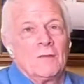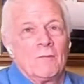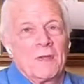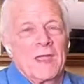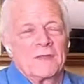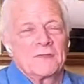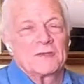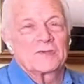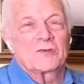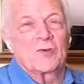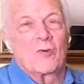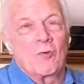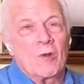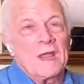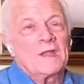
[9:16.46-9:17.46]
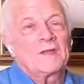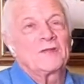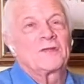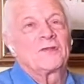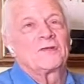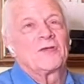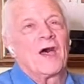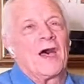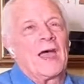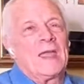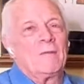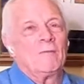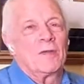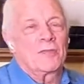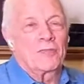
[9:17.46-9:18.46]
we had this great
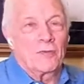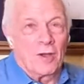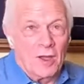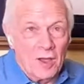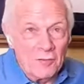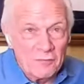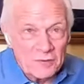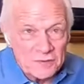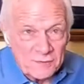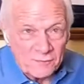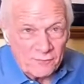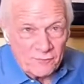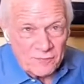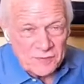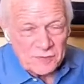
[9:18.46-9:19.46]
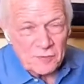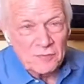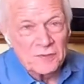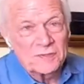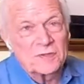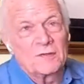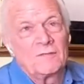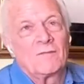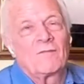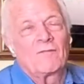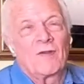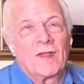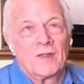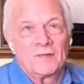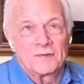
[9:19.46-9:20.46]
time with hundreds of students and
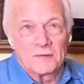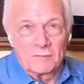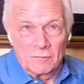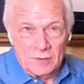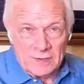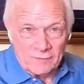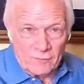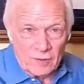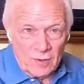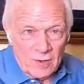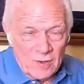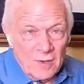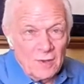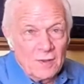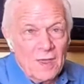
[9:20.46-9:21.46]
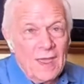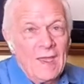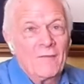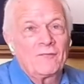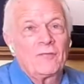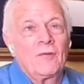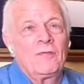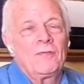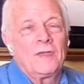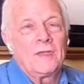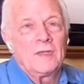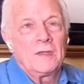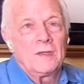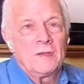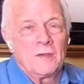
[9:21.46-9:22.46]
friends and whatever. After
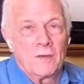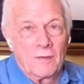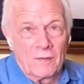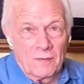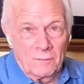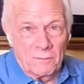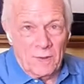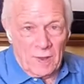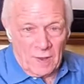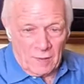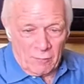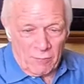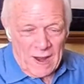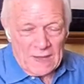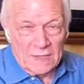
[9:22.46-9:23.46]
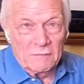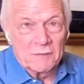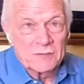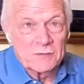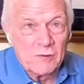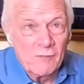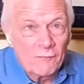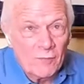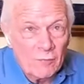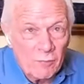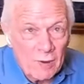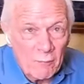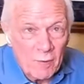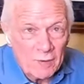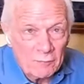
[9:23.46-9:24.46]
the rally was over,
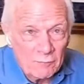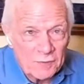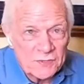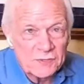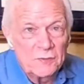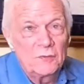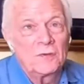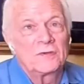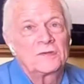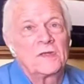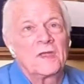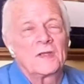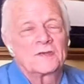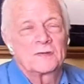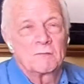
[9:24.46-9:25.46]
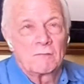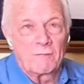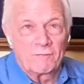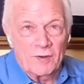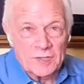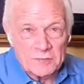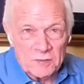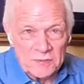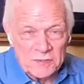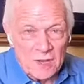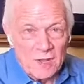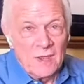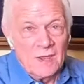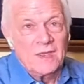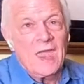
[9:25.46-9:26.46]
we went with students to get some refreshments,
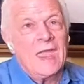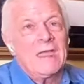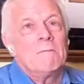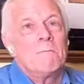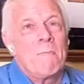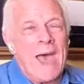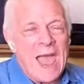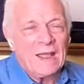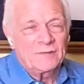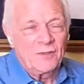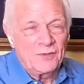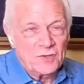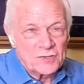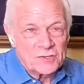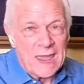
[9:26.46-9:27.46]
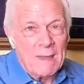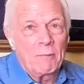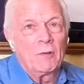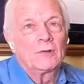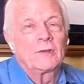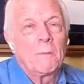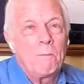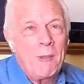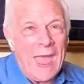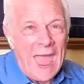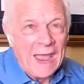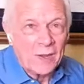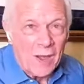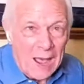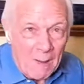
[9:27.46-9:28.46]
came back to the chapel to
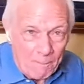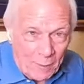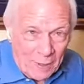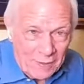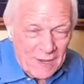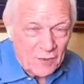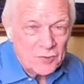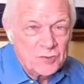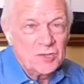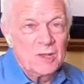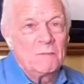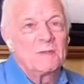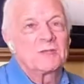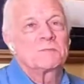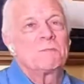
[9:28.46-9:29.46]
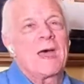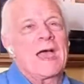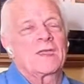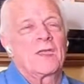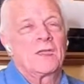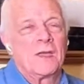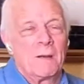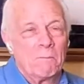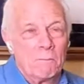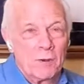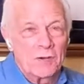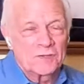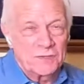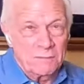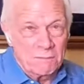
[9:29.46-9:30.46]
pack up. Now, Jim is packing up
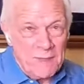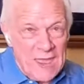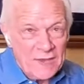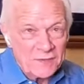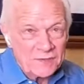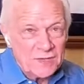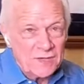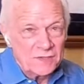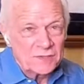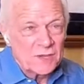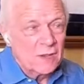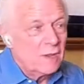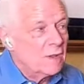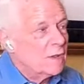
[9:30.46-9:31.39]
books and magazines.